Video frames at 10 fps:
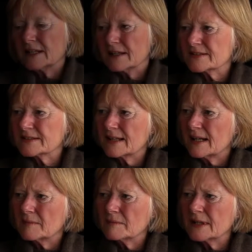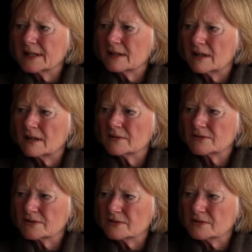Yes, he
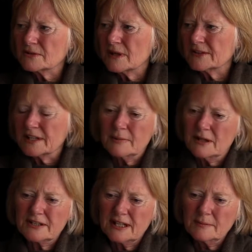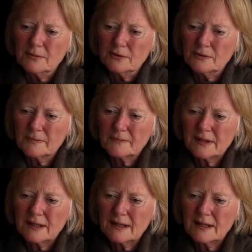can't do a dinner party anymore.
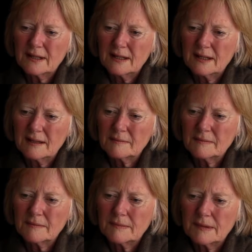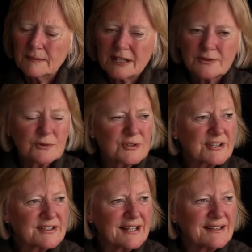My
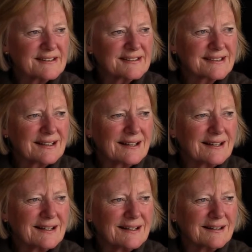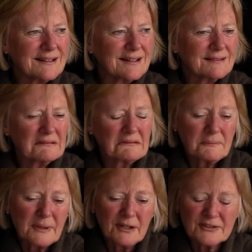daughter says,
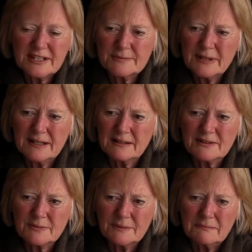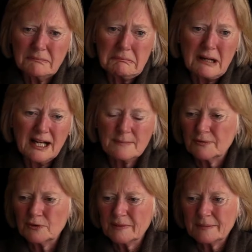because his peers were
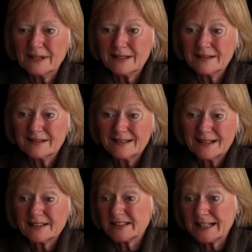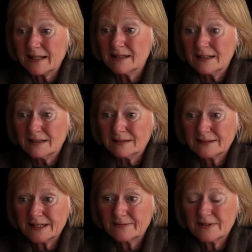high-performing men, and still are,
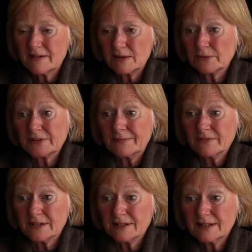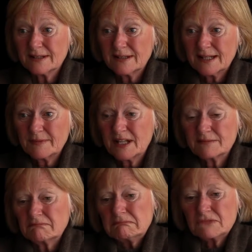even though they're all 70, and
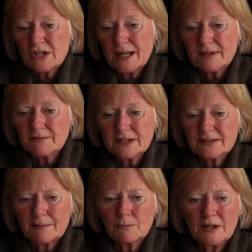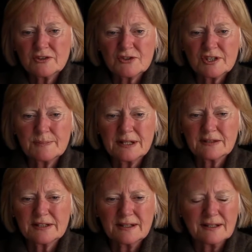they're chairman of this, and one's just
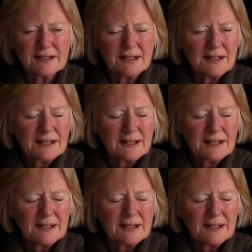been to